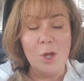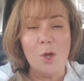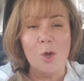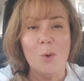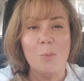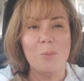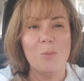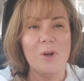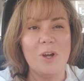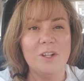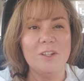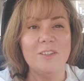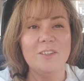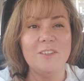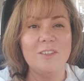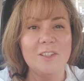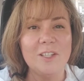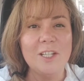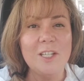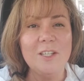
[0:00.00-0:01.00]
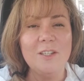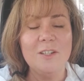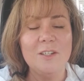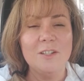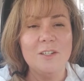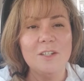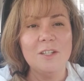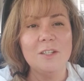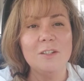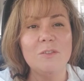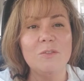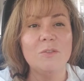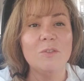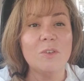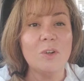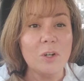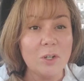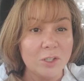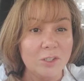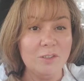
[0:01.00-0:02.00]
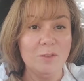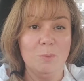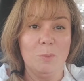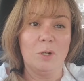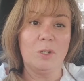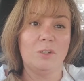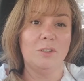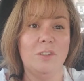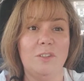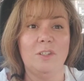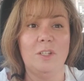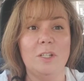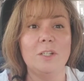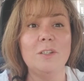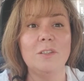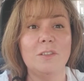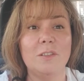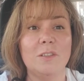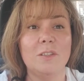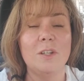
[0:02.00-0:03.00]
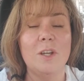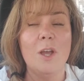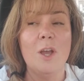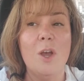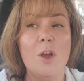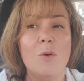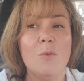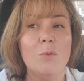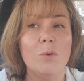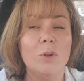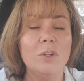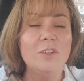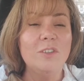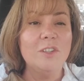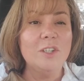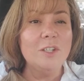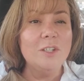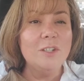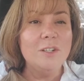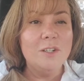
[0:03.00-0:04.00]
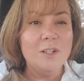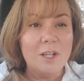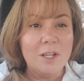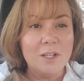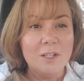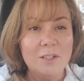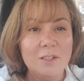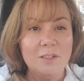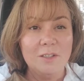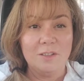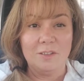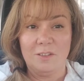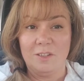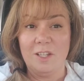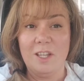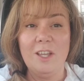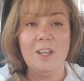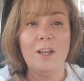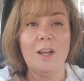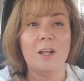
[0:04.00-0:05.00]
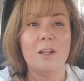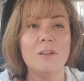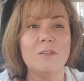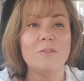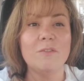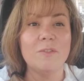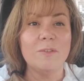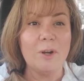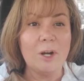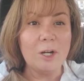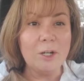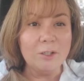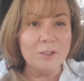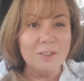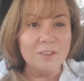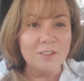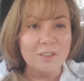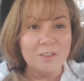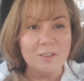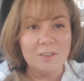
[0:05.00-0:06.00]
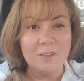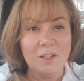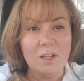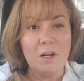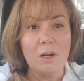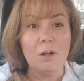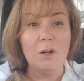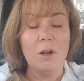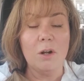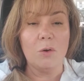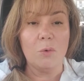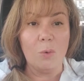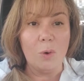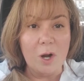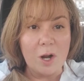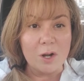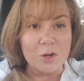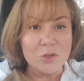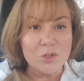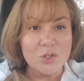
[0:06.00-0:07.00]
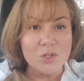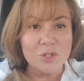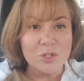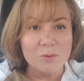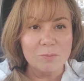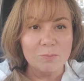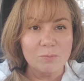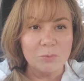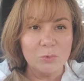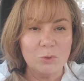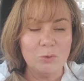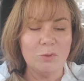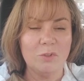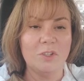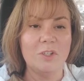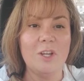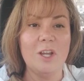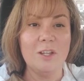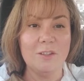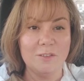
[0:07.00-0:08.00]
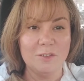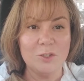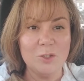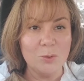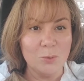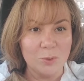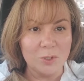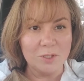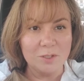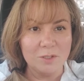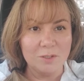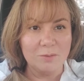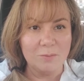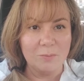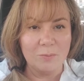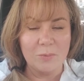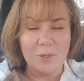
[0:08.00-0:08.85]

but they did very smart things. What they did, they convert their garage to the guest unit.